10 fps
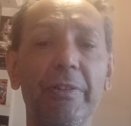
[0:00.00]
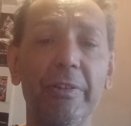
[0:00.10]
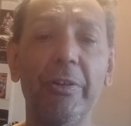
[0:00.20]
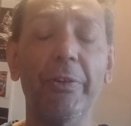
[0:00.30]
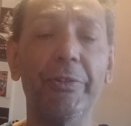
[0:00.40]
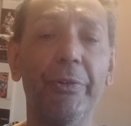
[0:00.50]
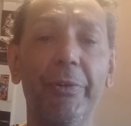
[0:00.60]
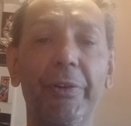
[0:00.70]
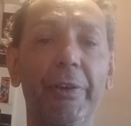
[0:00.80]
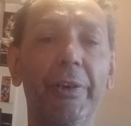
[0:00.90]
his
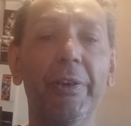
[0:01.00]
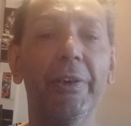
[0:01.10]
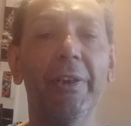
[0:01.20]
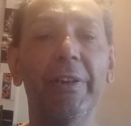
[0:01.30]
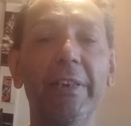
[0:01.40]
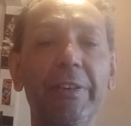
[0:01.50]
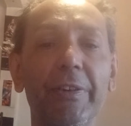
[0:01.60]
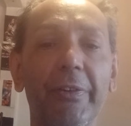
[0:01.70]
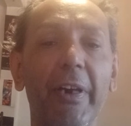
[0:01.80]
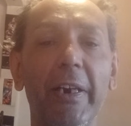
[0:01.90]
consort. Thinks he's
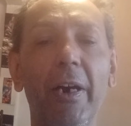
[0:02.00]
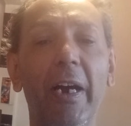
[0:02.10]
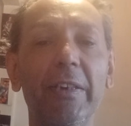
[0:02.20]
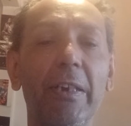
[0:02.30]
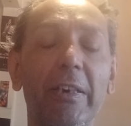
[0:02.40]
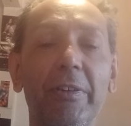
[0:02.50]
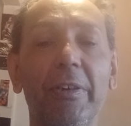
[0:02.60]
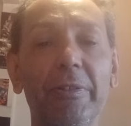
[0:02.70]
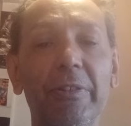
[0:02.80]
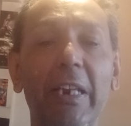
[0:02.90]
a great guy. It's like
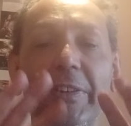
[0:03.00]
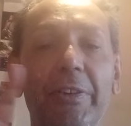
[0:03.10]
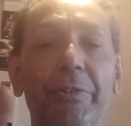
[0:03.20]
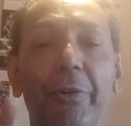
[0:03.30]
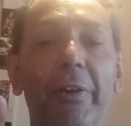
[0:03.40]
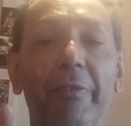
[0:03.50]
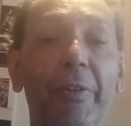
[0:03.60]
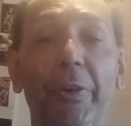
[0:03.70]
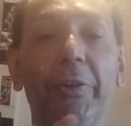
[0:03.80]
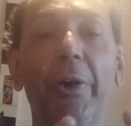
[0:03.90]
the classic story of
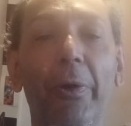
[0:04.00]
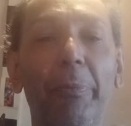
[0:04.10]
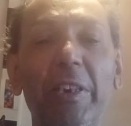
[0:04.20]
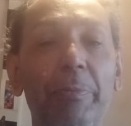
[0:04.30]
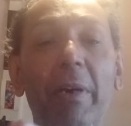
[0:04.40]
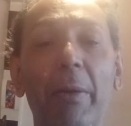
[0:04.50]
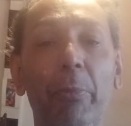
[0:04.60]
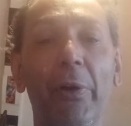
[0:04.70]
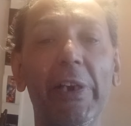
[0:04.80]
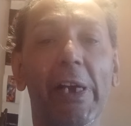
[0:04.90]
good girl meets bad boy,